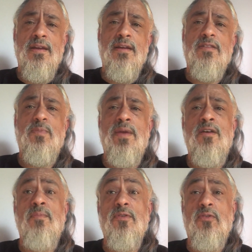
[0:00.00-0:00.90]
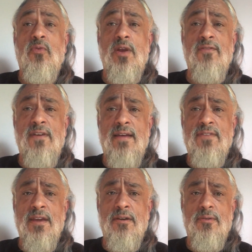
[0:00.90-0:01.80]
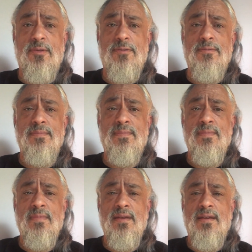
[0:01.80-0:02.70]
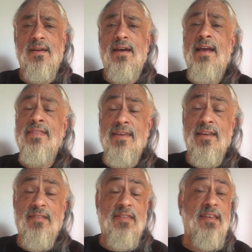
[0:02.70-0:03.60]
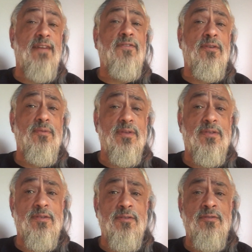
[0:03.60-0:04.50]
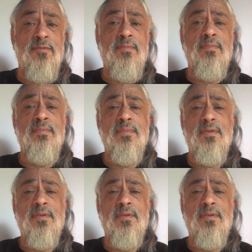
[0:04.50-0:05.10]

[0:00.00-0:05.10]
It's been almost 25 years. I think it's safe to assume